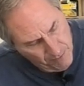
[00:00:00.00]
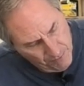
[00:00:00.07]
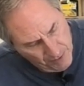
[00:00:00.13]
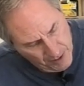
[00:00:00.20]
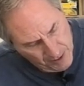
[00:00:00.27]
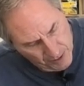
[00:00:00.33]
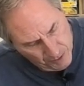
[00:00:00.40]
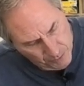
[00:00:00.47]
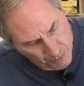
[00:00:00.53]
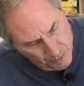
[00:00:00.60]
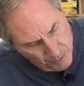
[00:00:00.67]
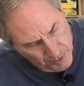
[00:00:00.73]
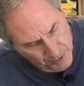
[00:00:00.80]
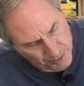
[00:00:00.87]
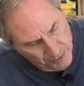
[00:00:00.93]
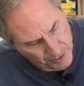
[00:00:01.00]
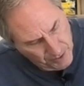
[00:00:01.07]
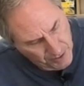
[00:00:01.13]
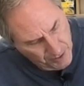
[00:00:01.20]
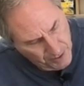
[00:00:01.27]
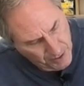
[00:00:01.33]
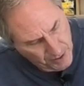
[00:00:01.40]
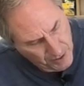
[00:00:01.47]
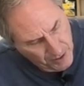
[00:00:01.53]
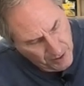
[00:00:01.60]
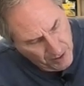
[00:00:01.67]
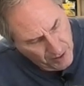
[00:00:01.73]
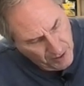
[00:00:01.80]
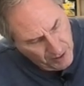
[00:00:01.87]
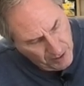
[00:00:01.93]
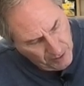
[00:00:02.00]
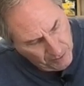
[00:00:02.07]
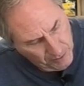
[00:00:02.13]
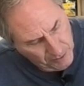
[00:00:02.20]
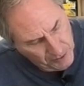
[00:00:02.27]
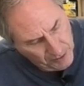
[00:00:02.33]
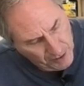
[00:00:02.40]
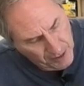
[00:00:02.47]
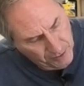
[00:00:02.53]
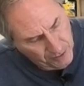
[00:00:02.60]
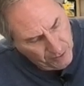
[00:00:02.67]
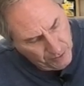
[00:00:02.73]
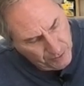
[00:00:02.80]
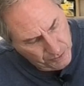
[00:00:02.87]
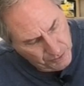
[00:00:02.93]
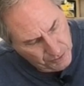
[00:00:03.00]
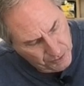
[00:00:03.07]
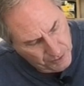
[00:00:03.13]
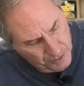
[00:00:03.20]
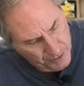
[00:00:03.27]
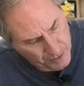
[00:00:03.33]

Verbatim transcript: vantage point, it looks like there's